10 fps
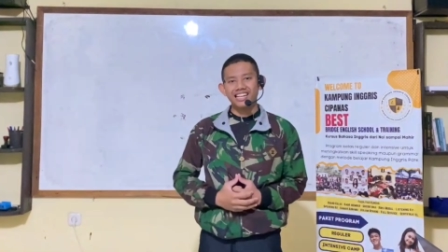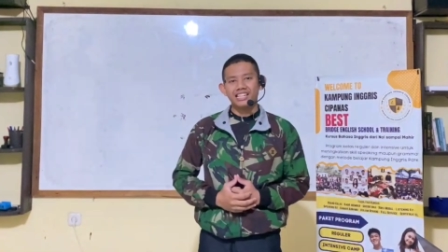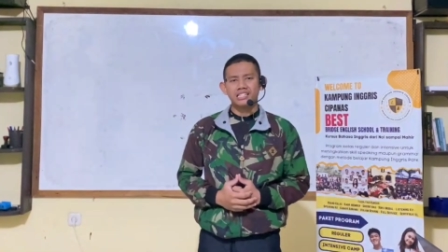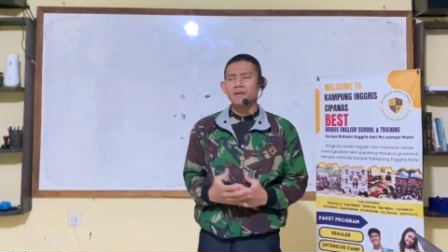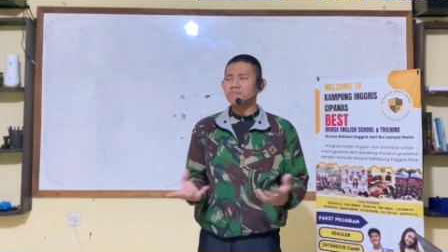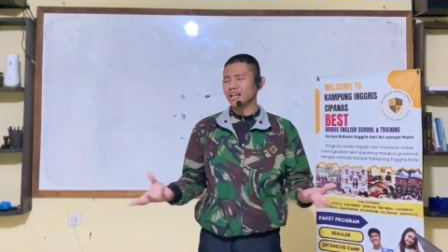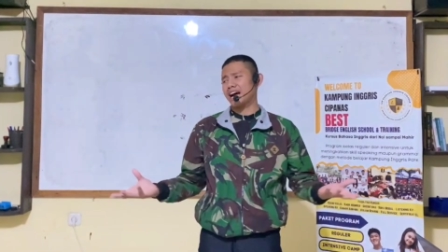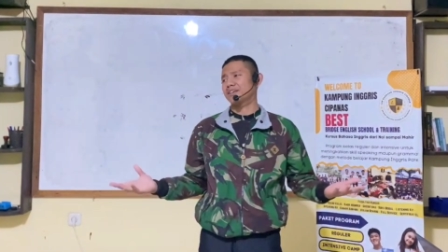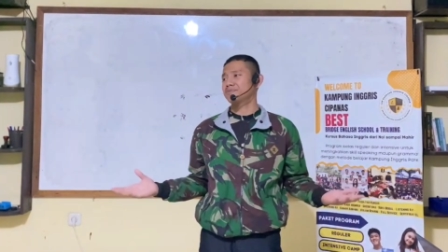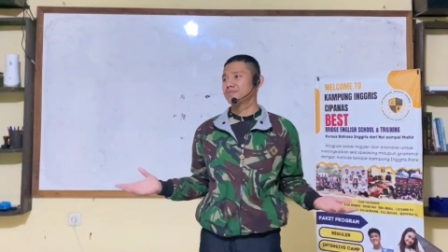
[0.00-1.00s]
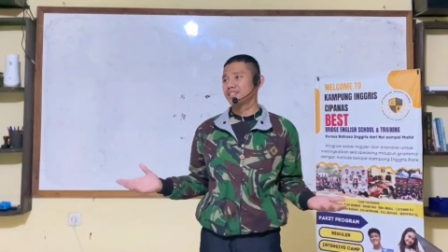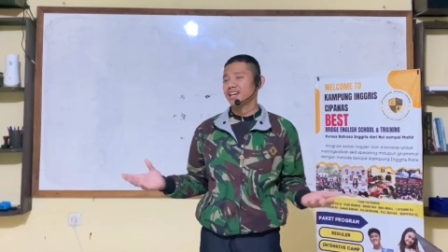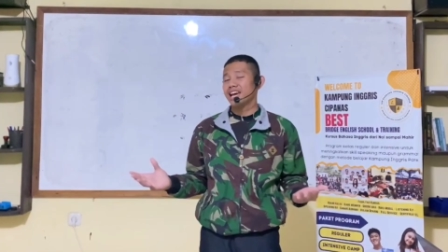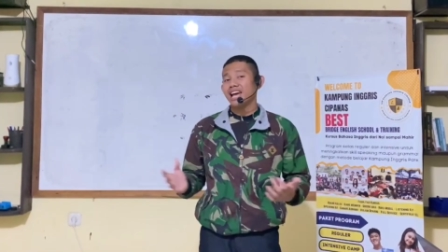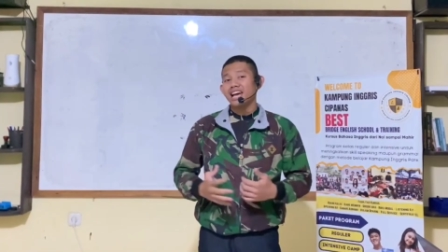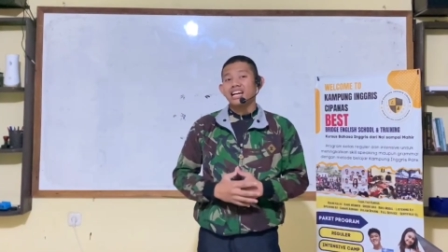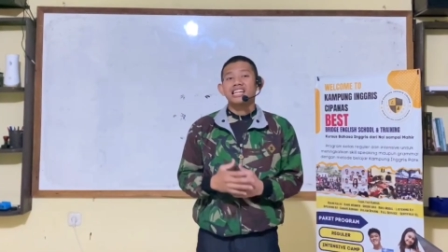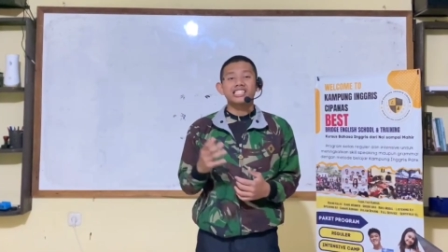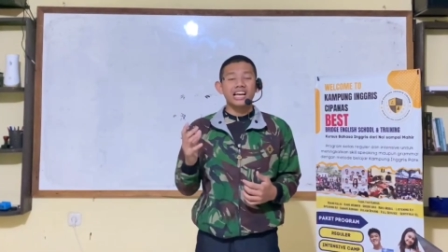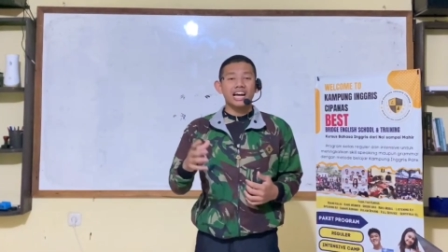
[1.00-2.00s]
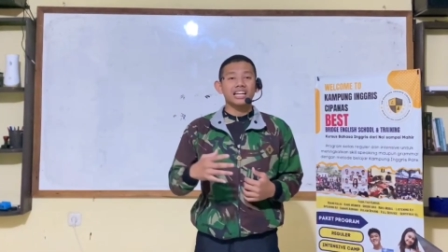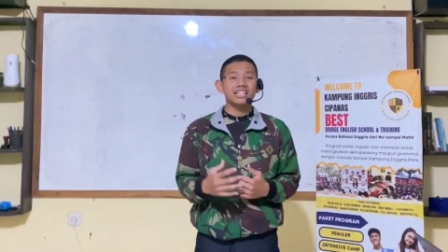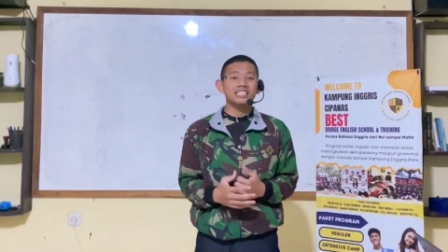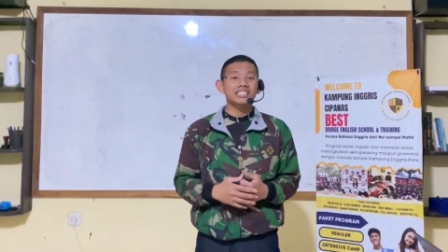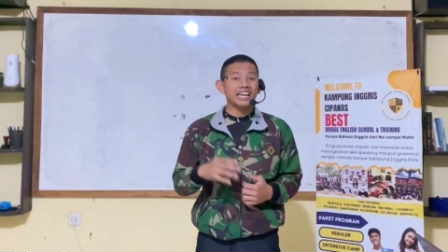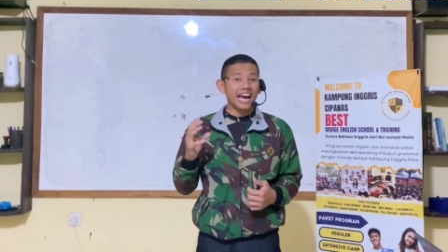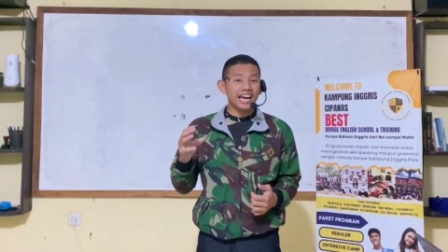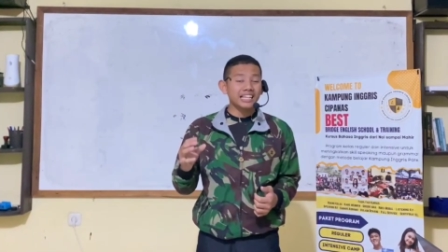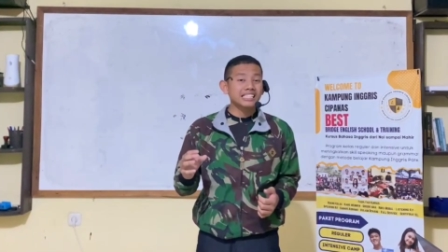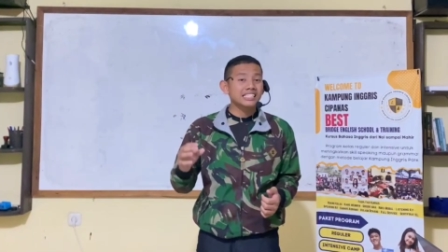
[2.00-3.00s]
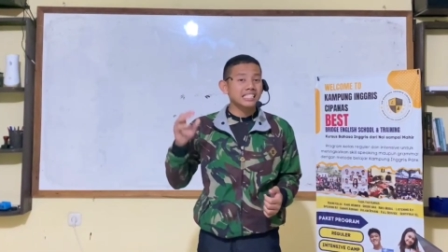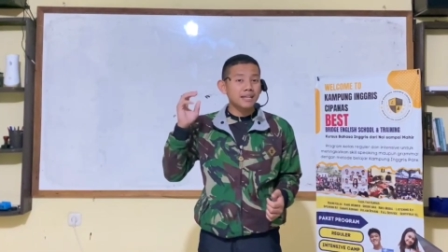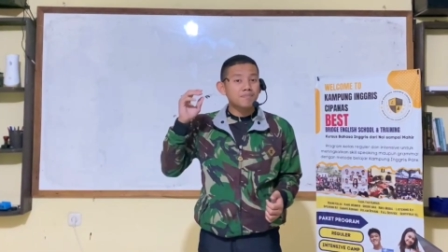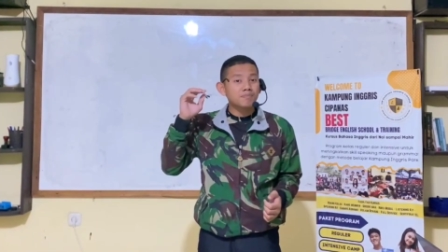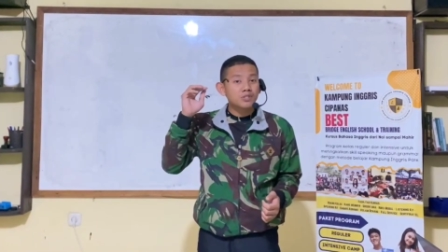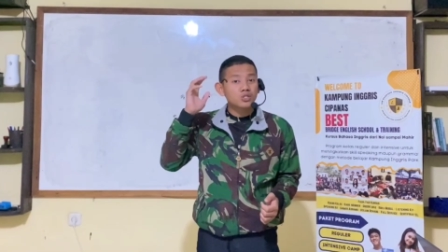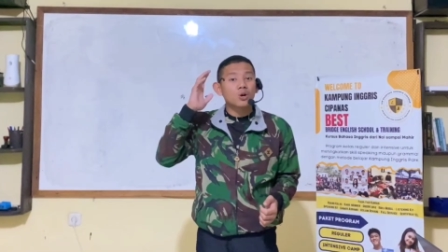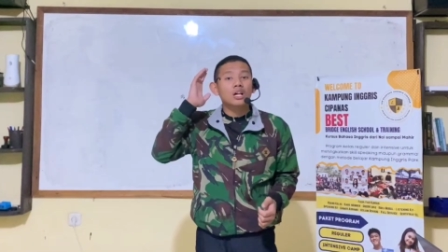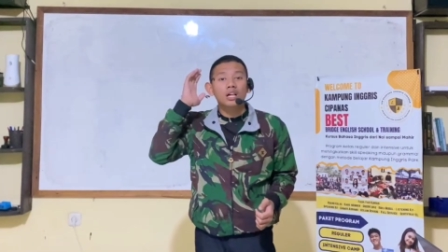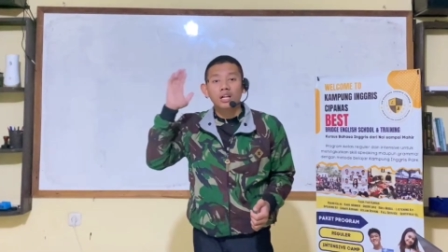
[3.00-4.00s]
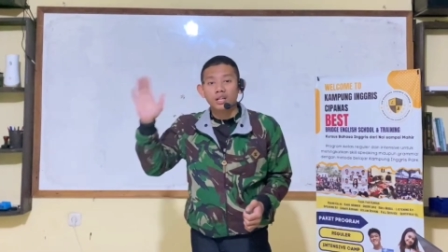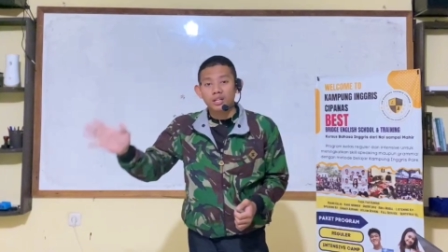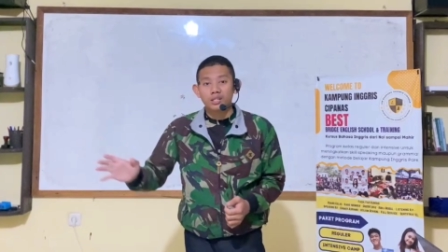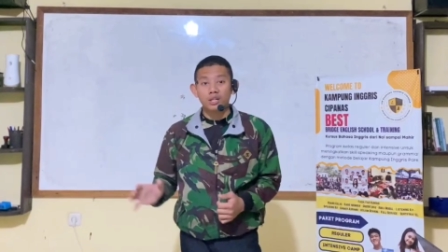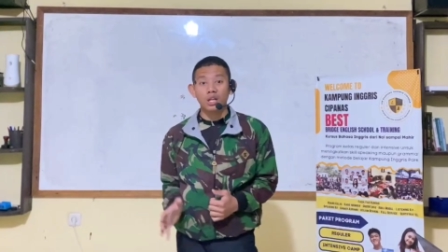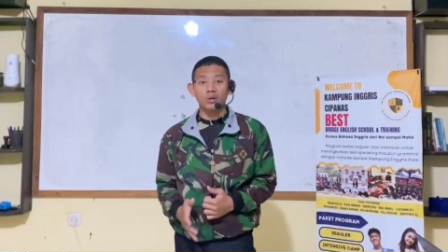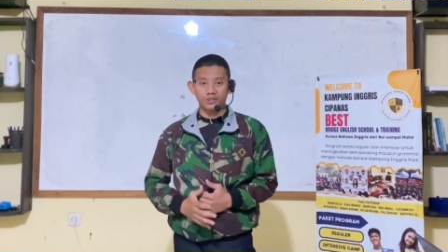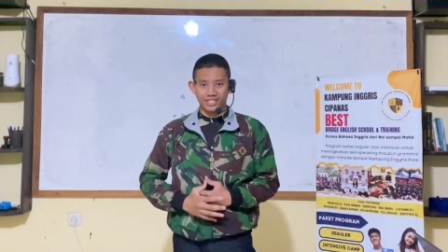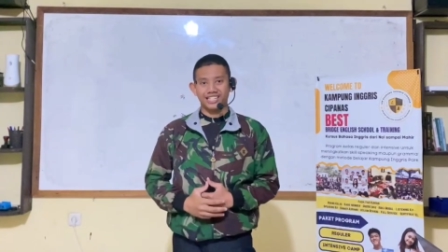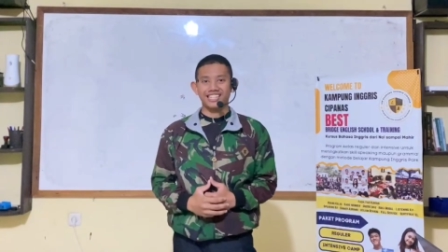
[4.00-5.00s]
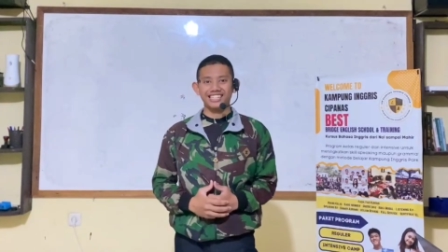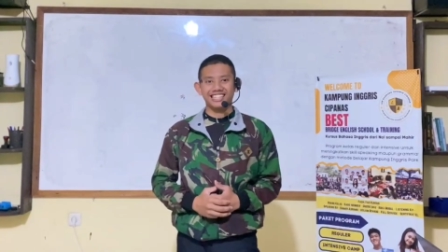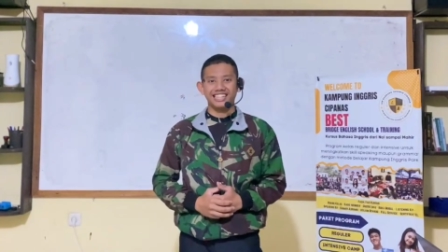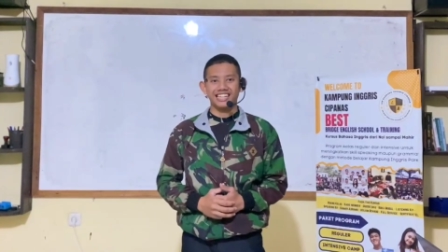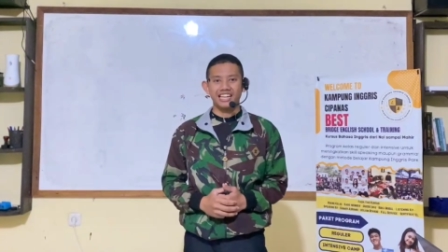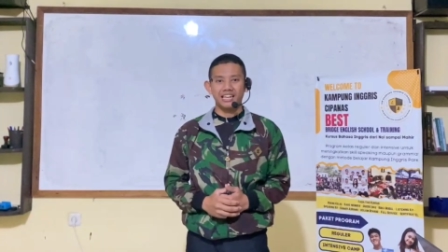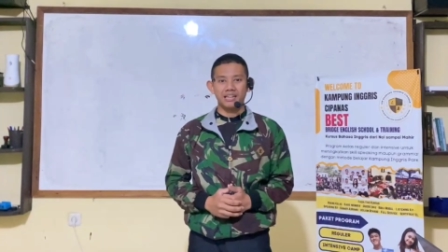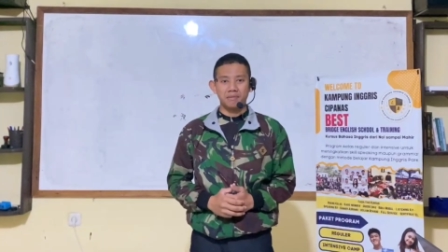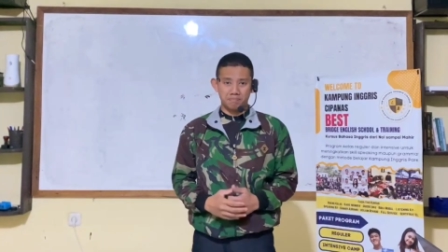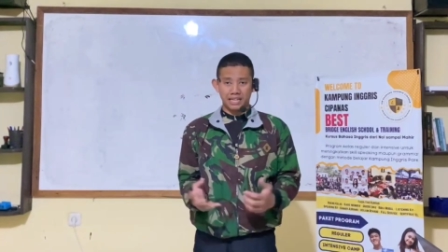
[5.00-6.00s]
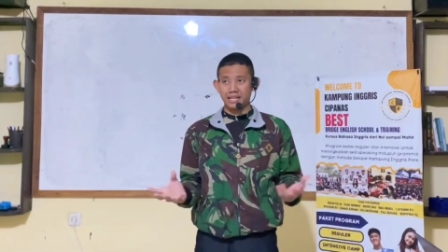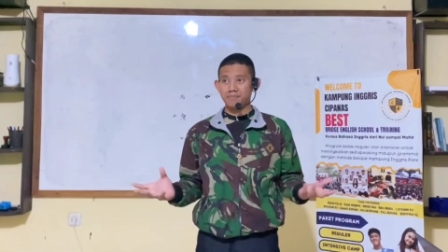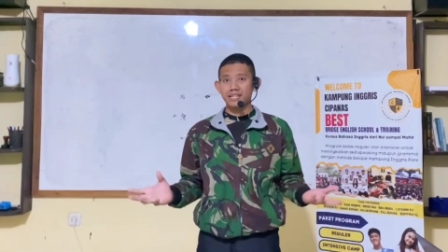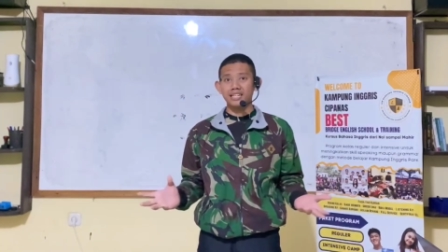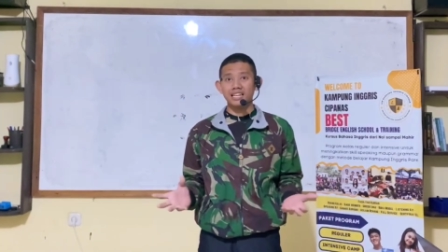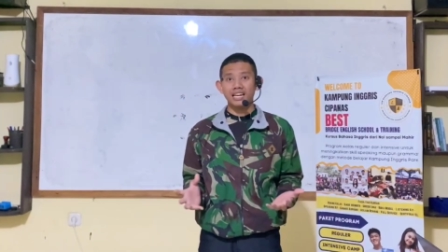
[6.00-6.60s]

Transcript: Sometimes, silence can seem so loud. Maybe